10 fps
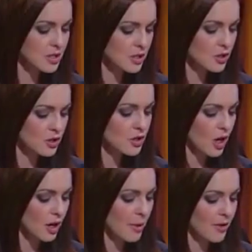need to
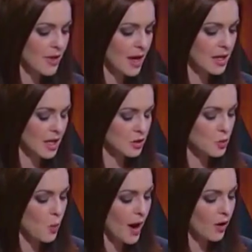talk about that as
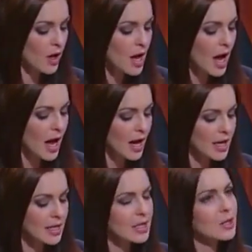well.
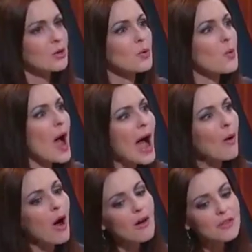How
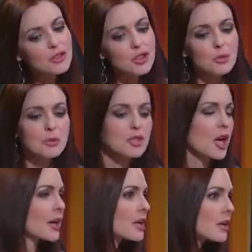often should we be
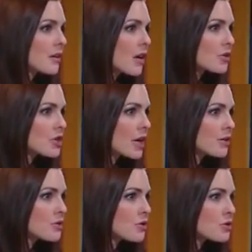checking our
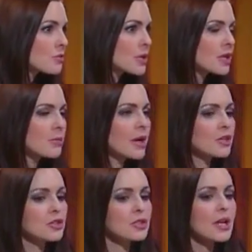child's social media
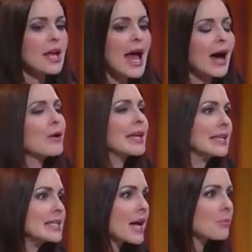pages? How
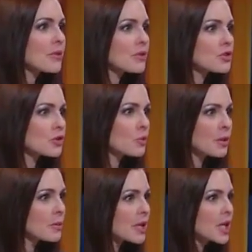in-depth should we
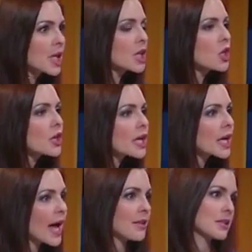be looking
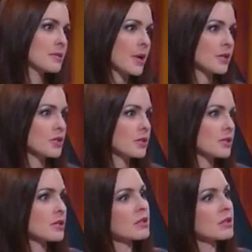at these pages?